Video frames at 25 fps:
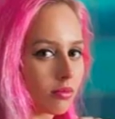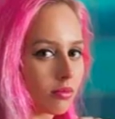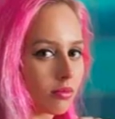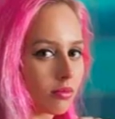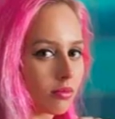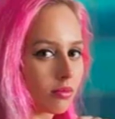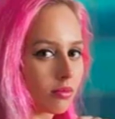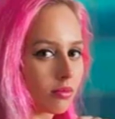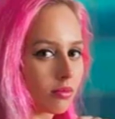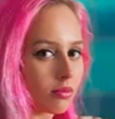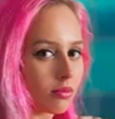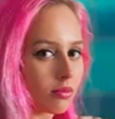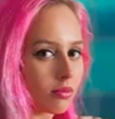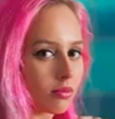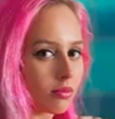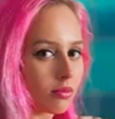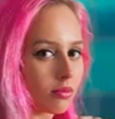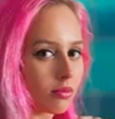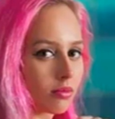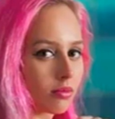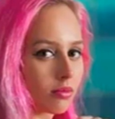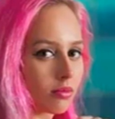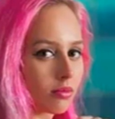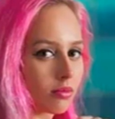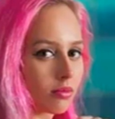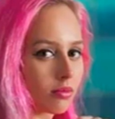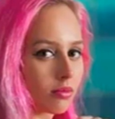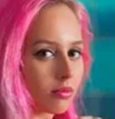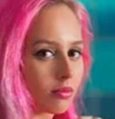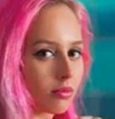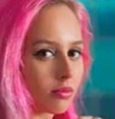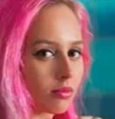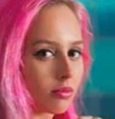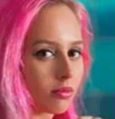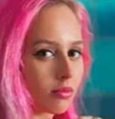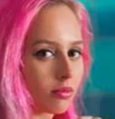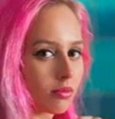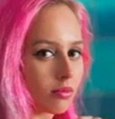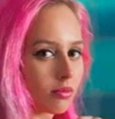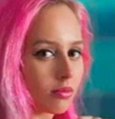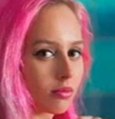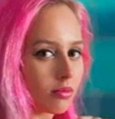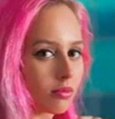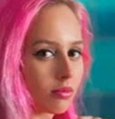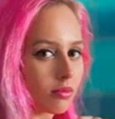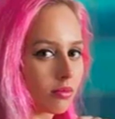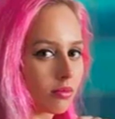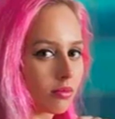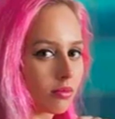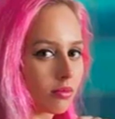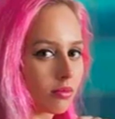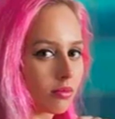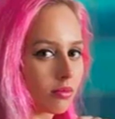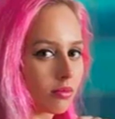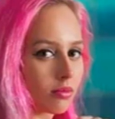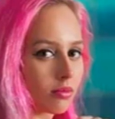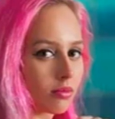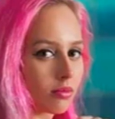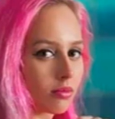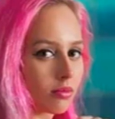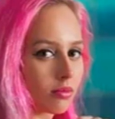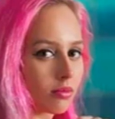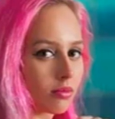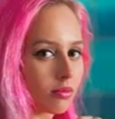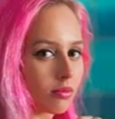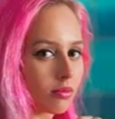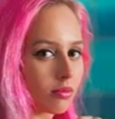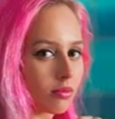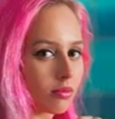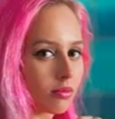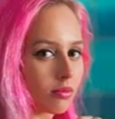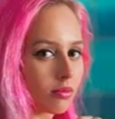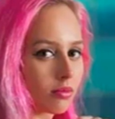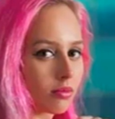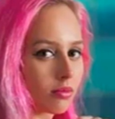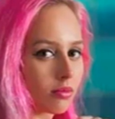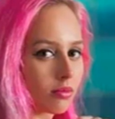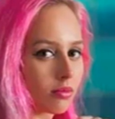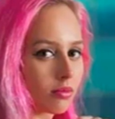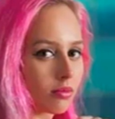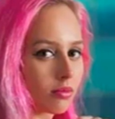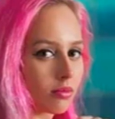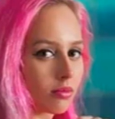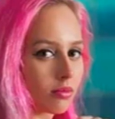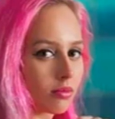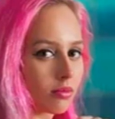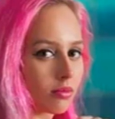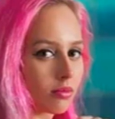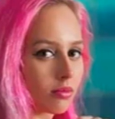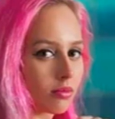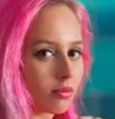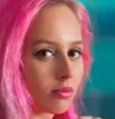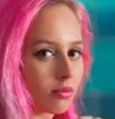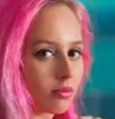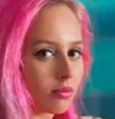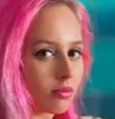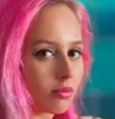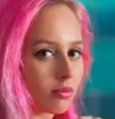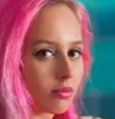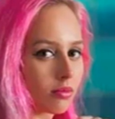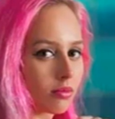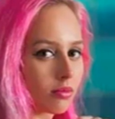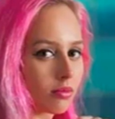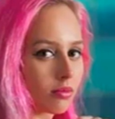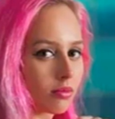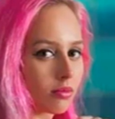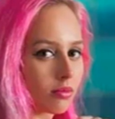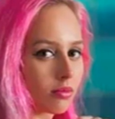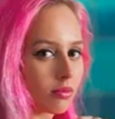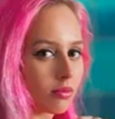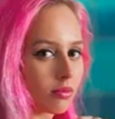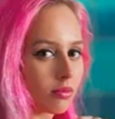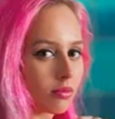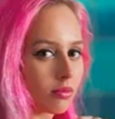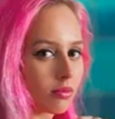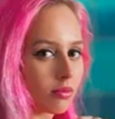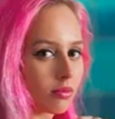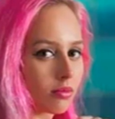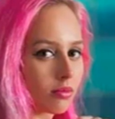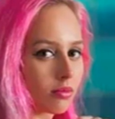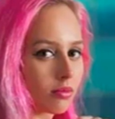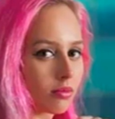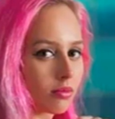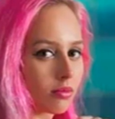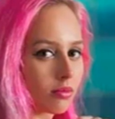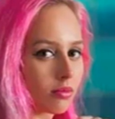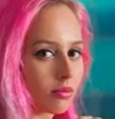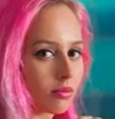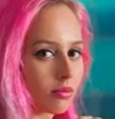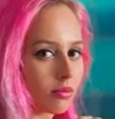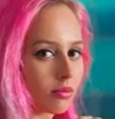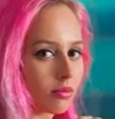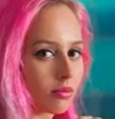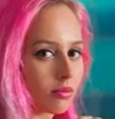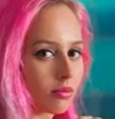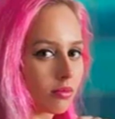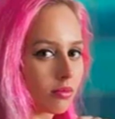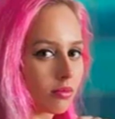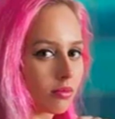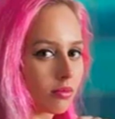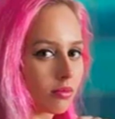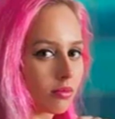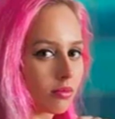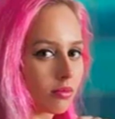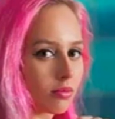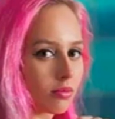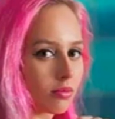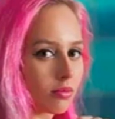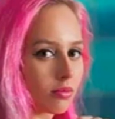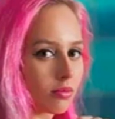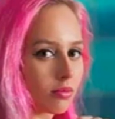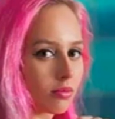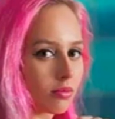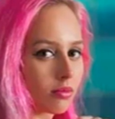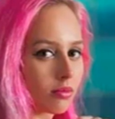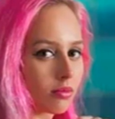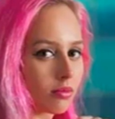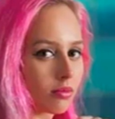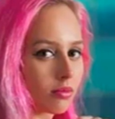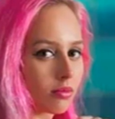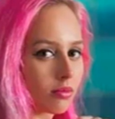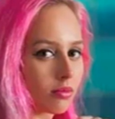This is a still picture; no speech is visible.